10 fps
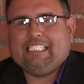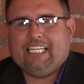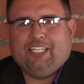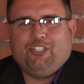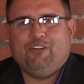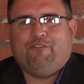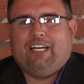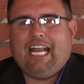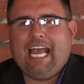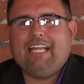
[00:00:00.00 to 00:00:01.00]
that's going to do it for
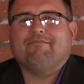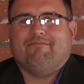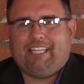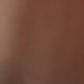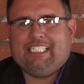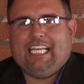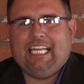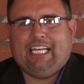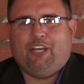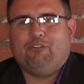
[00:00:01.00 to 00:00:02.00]
tonight. Thanks
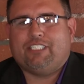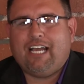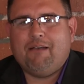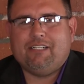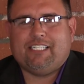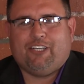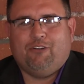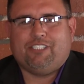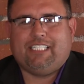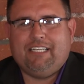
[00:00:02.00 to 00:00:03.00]
again to Coach Thomas and
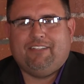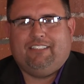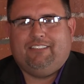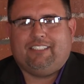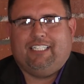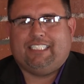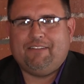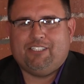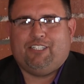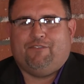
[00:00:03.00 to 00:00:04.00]
Coach
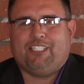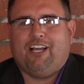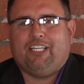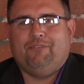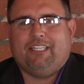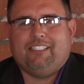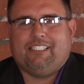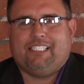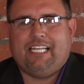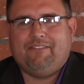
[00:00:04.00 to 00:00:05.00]
Stephenson for talking with us
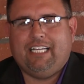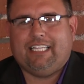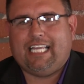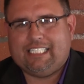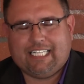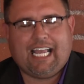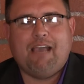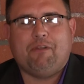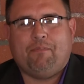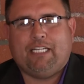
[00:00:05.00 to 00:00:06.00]
this evening, and thanks to
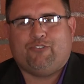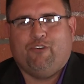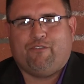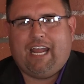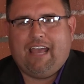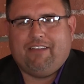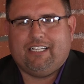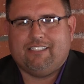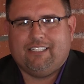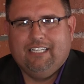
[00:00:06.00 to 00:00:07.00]
Guyman Petro for having
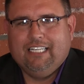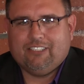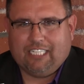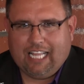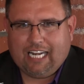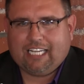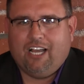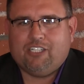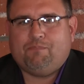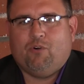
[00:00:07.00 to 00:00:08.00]
us. There's a lot of
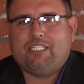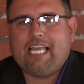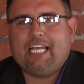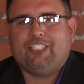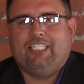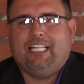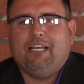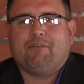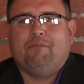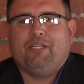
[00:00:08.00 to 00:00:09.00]
Conq sports action in the
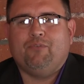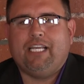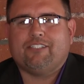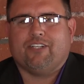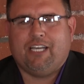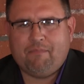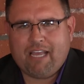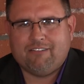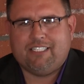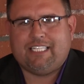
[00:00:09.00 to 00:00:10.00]
upcoming weeks, so come
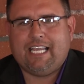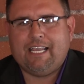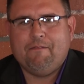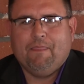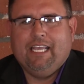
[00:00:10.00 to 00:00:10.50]
out and see